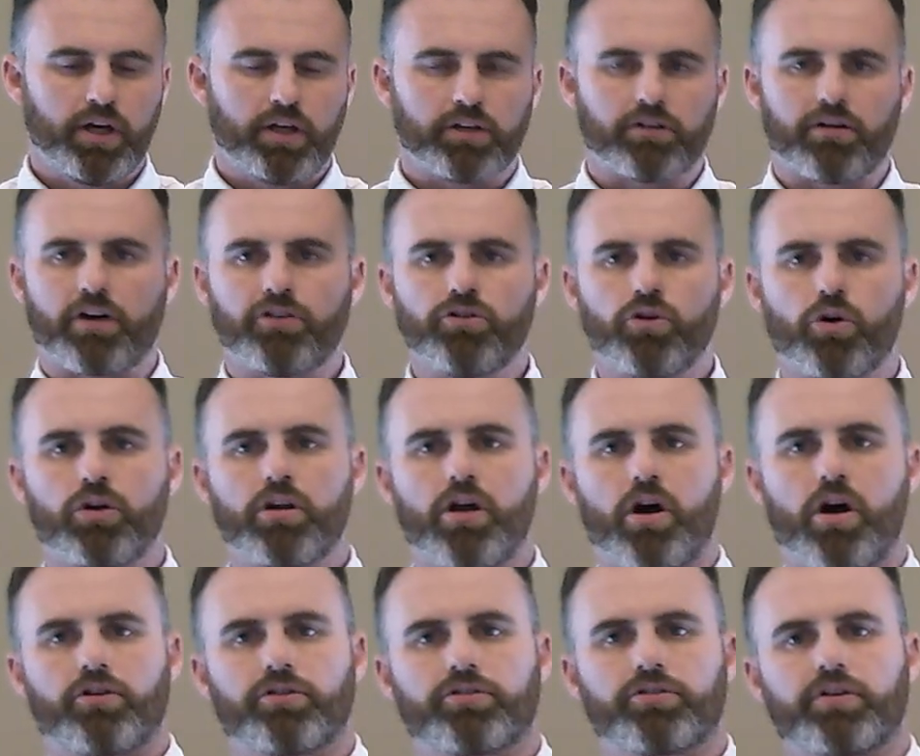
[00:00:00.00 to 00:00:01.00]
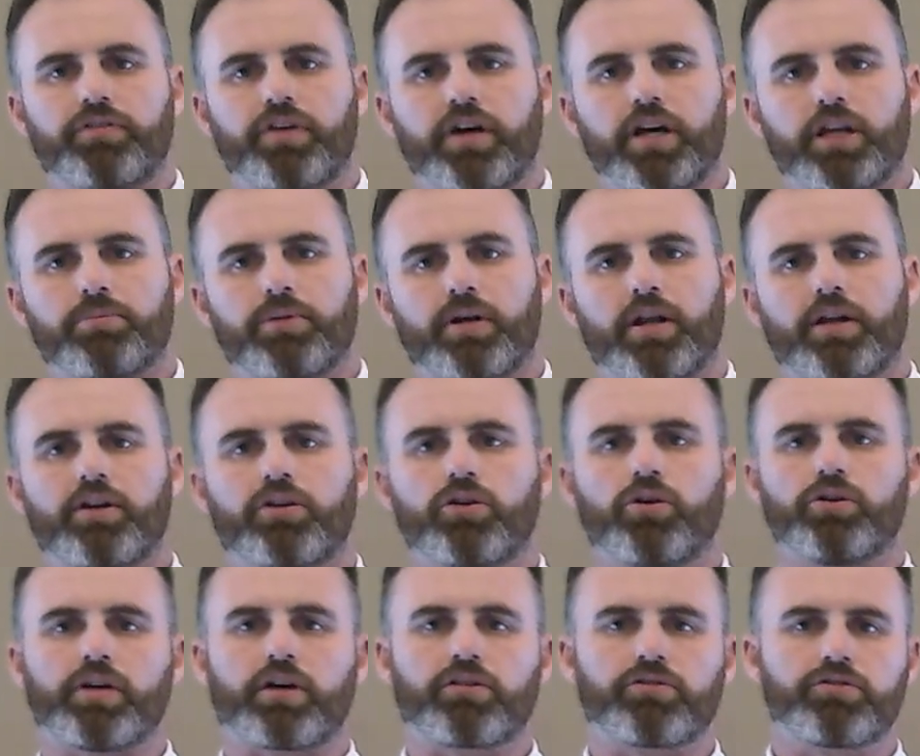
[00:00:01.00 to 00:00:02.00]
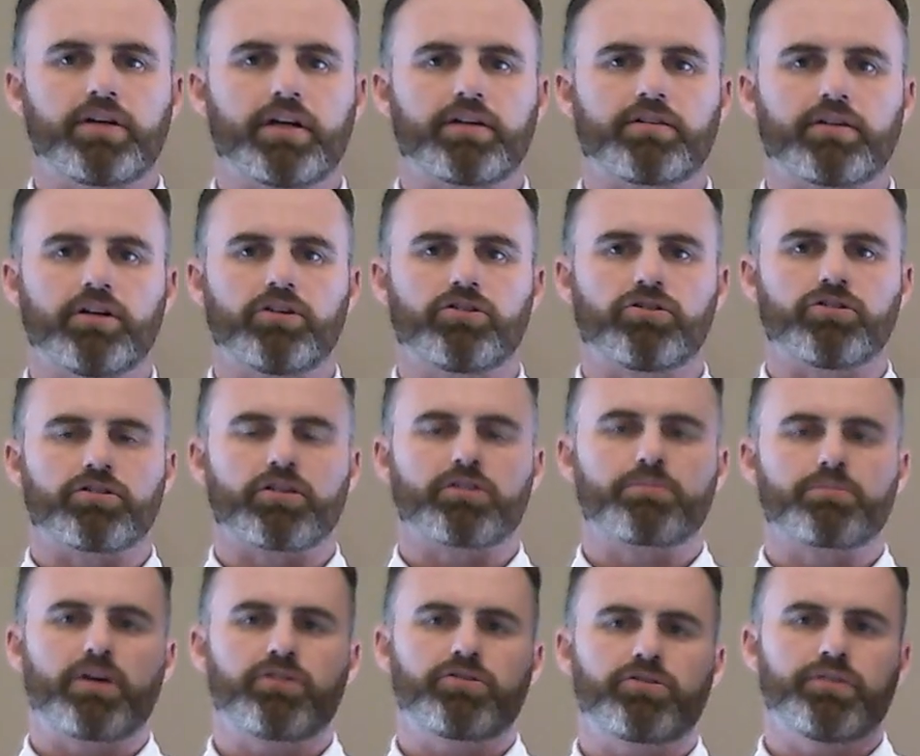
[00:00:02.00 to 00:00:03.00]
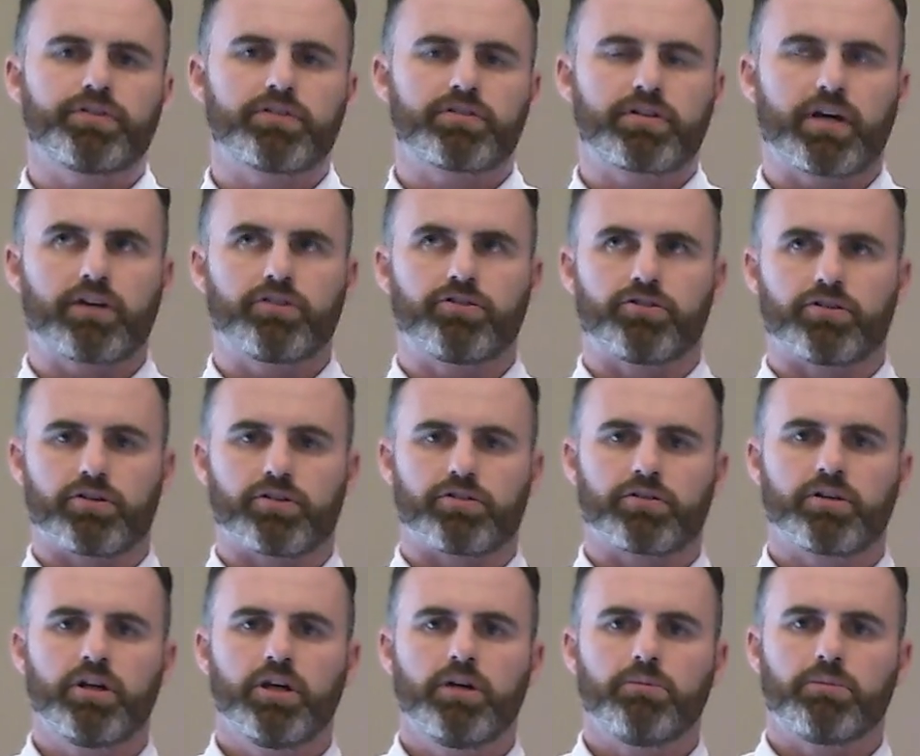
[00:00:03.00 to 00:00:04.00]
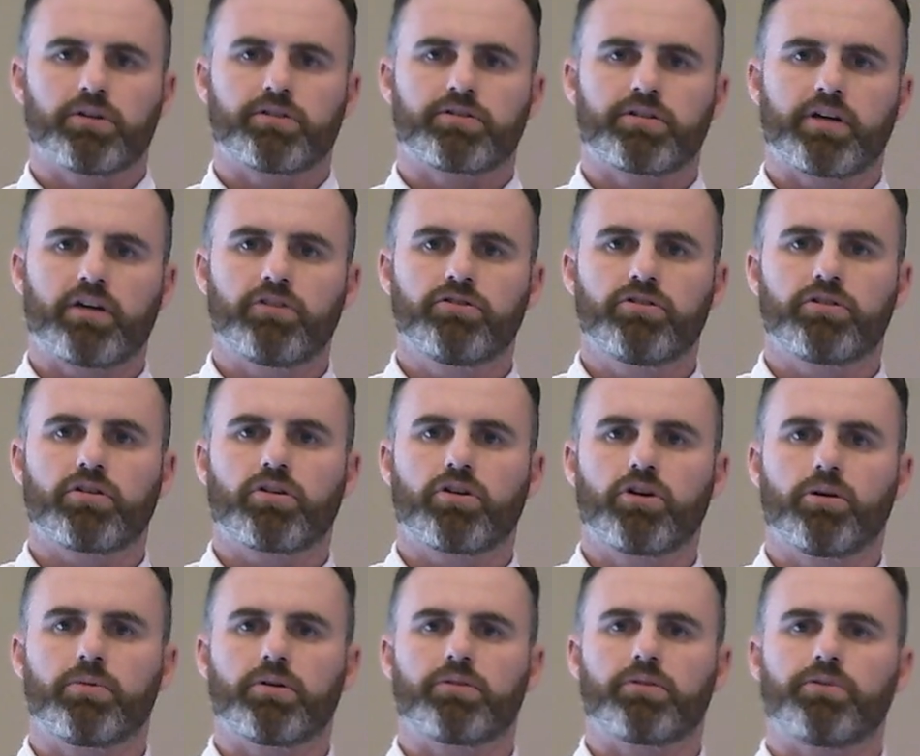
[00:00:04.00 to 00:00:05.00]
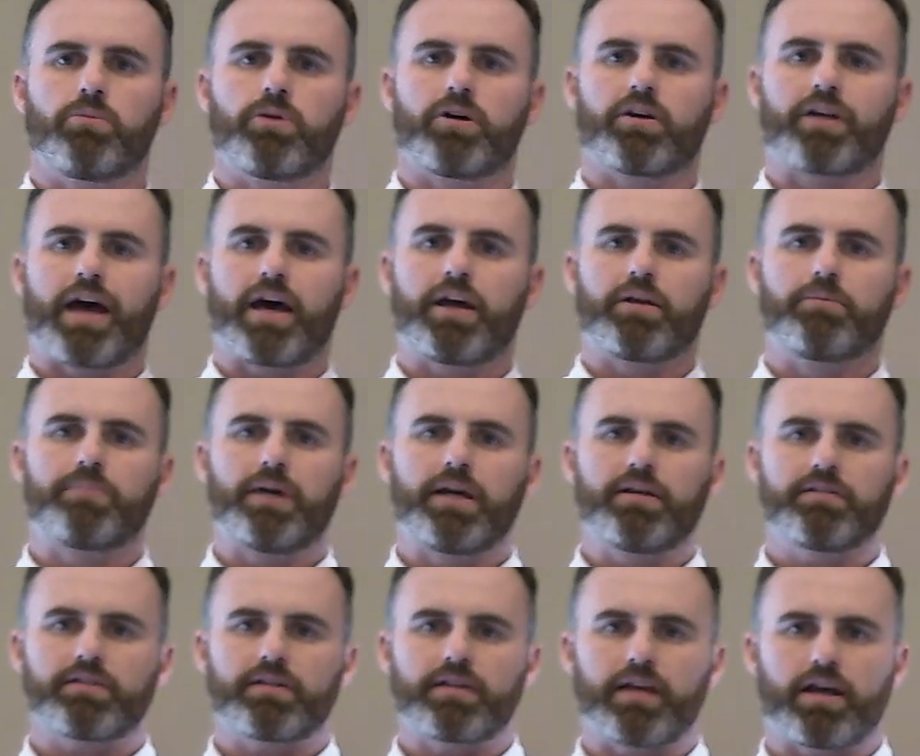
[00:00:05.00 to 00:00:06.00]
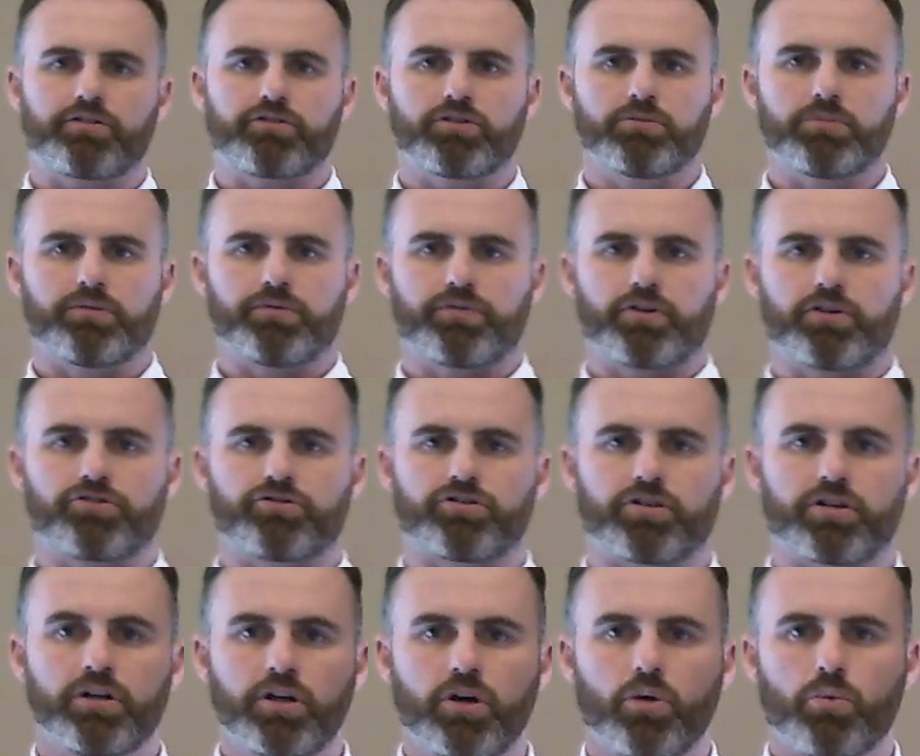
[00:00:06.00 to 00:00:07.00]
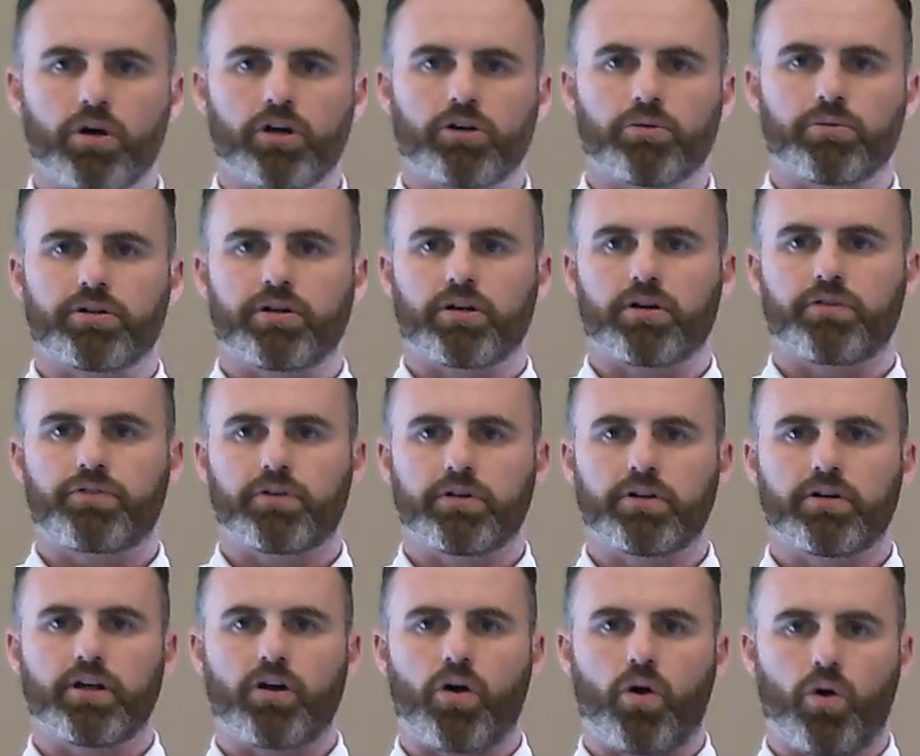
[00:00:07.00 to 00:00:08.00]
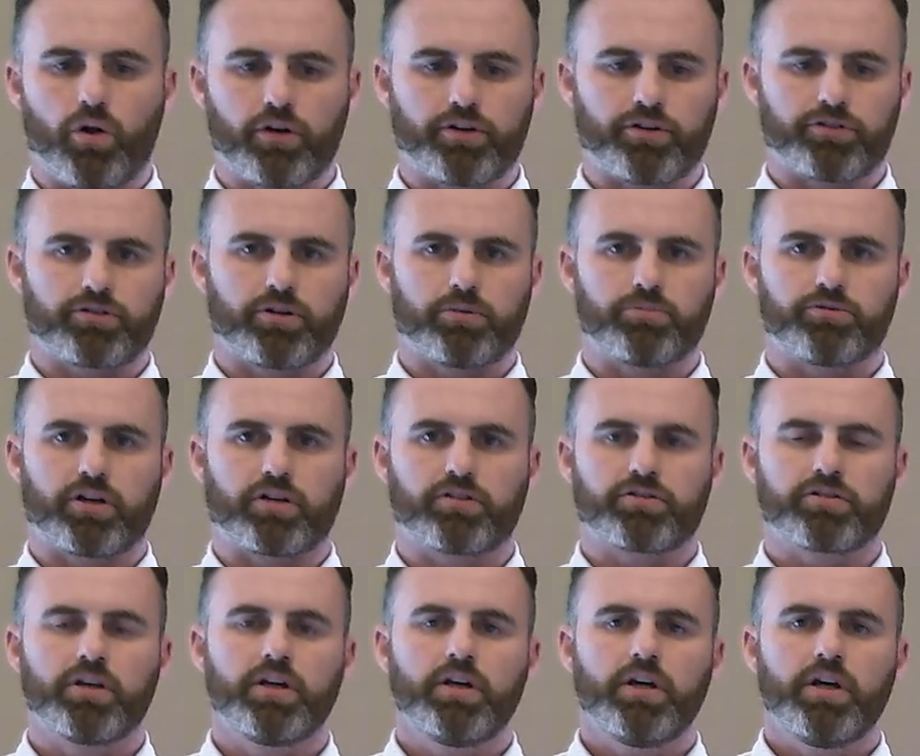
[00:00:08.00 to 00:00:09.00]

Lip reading: There are no lockers available, and I know that creates issues, especially for second years, because second years are coming from where they had a base classroom in first year, where they were there for nearly all their subjects.